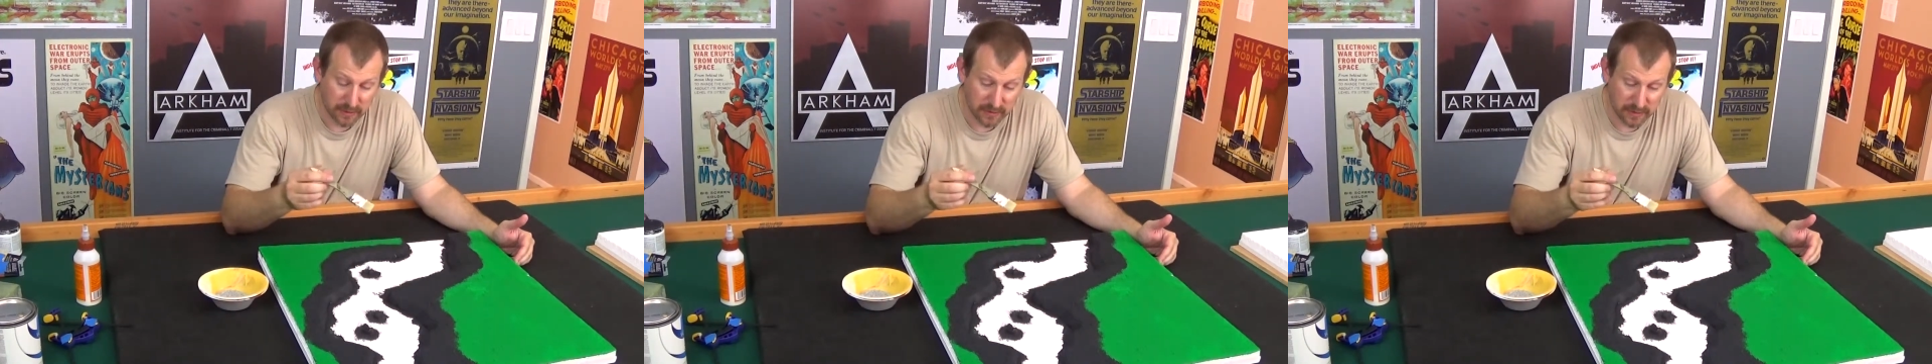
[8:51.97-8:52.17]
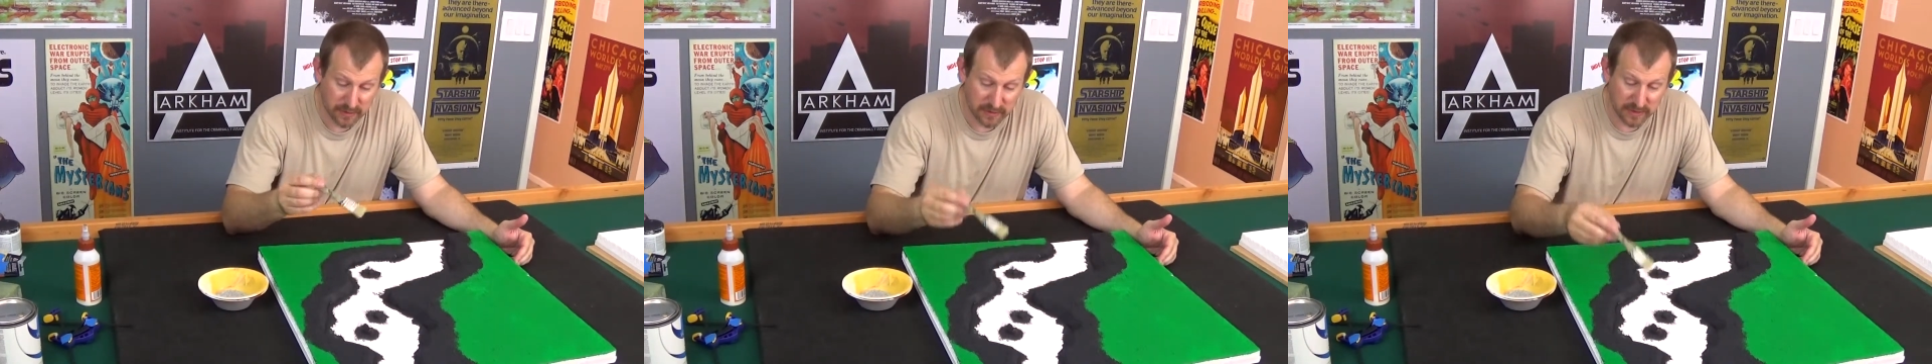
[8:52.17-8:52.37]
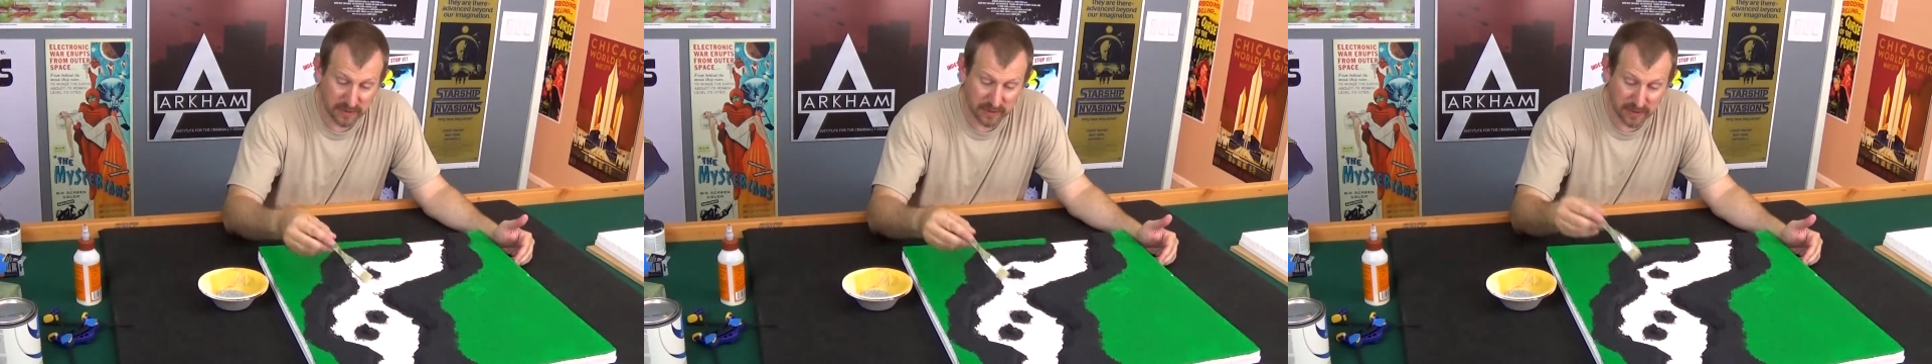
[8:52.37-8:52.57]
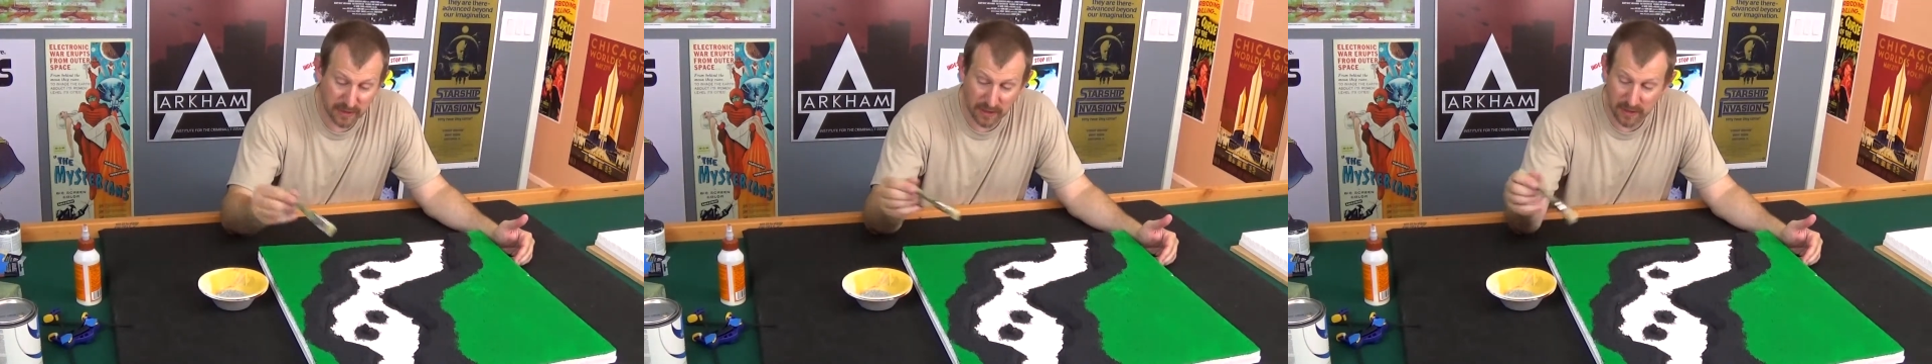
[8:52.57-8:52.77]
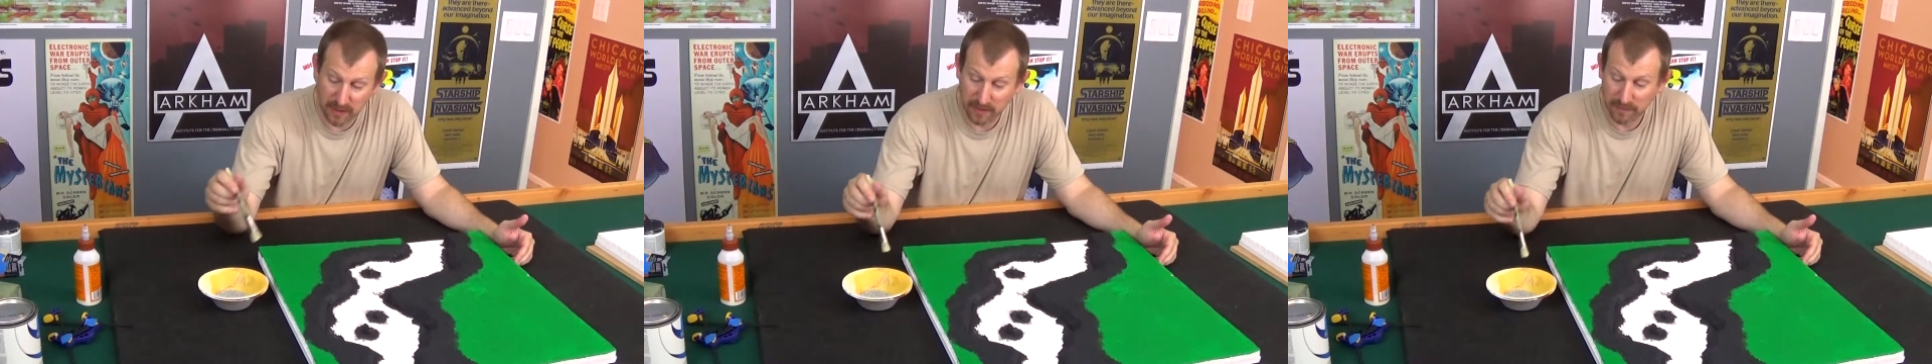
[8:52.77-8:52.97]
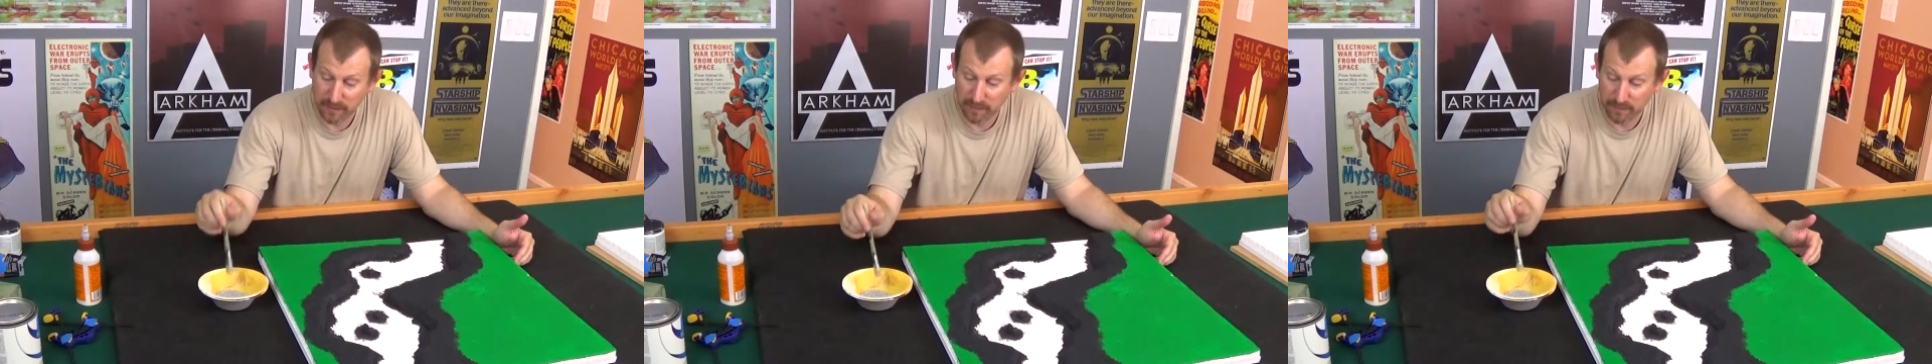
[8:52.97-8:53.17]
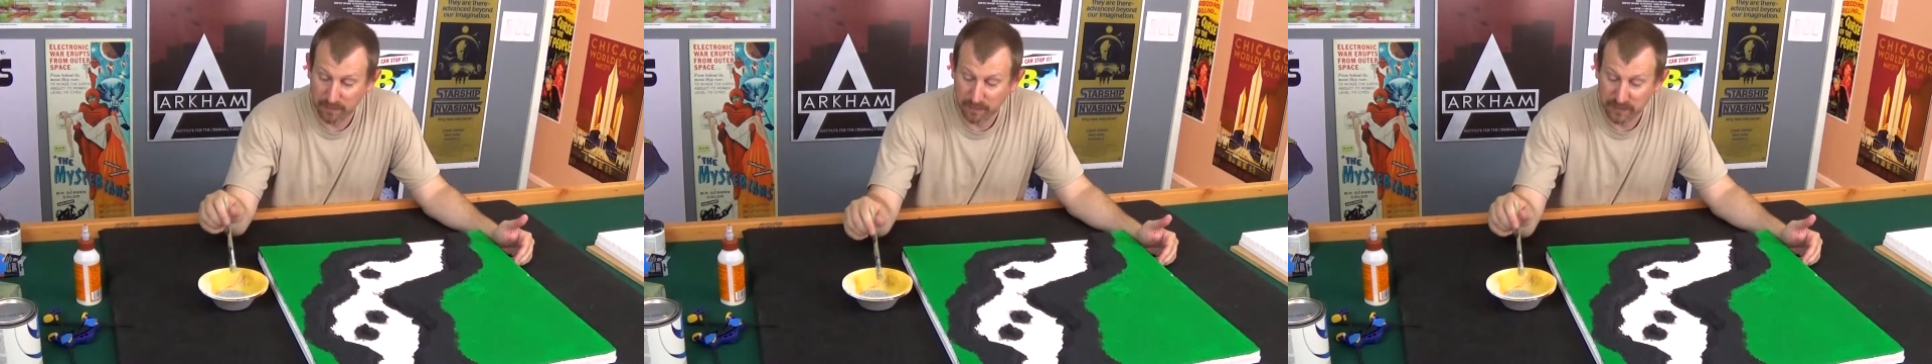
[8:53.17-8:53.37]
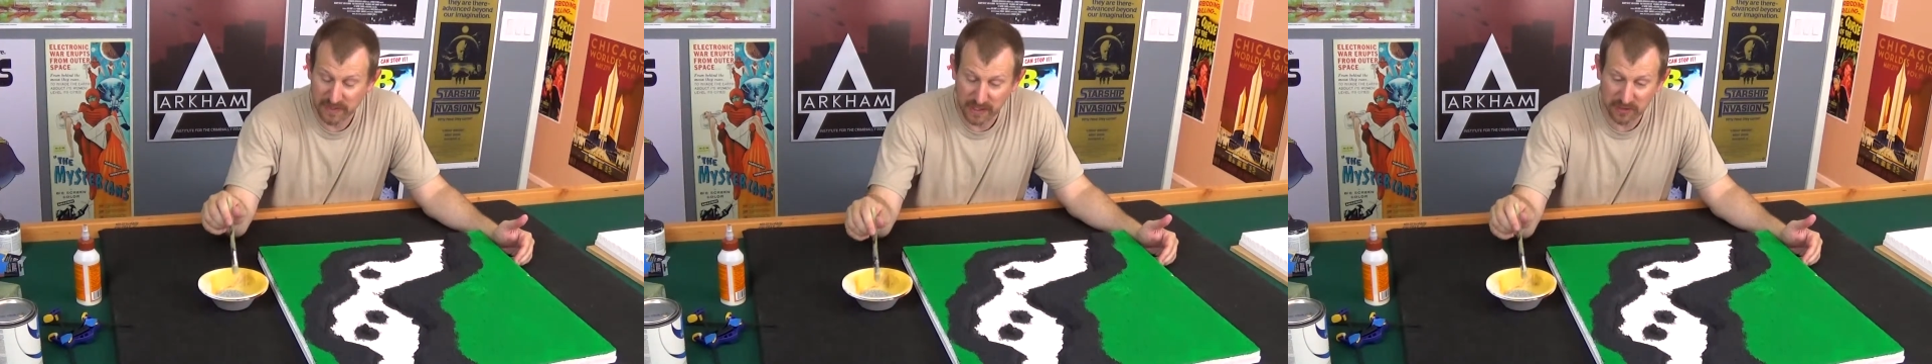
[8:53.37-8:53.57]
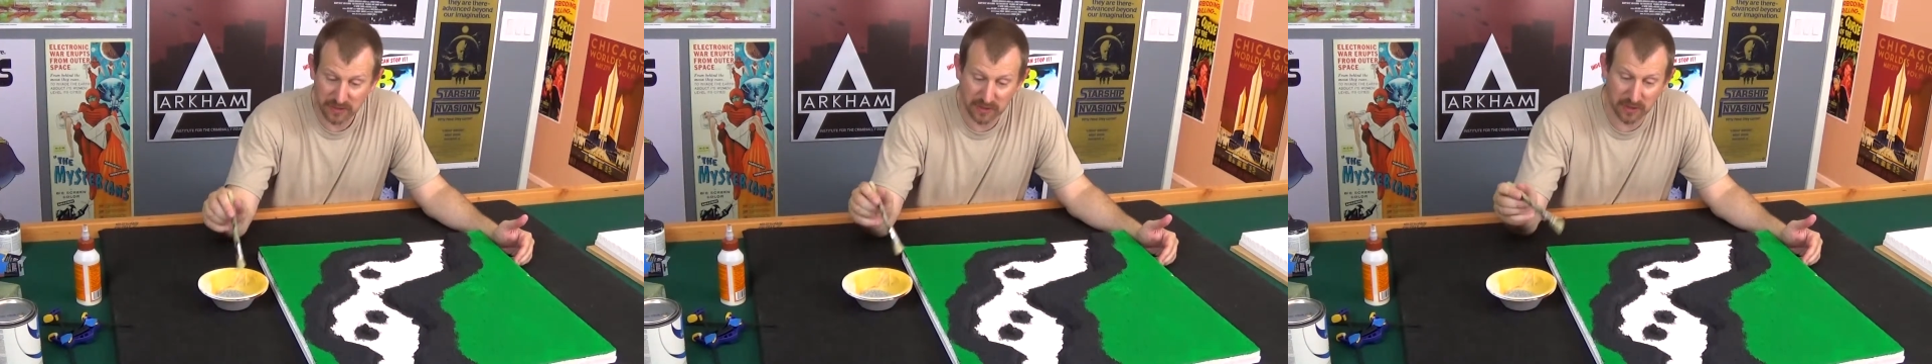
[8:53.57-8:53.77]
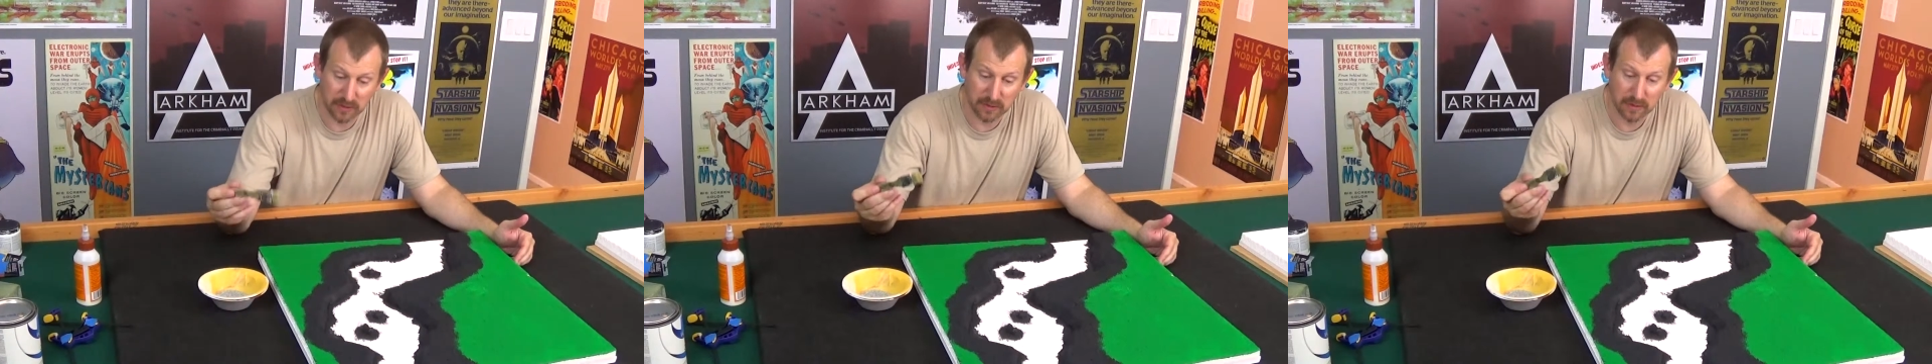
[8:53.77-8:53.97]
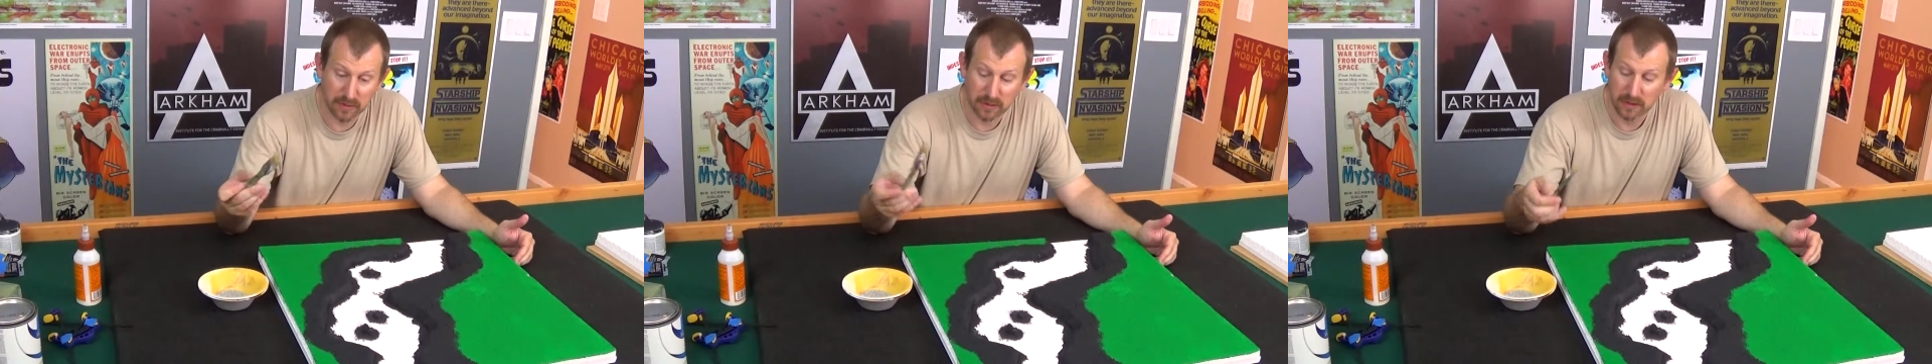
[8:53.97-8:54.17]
to see texture.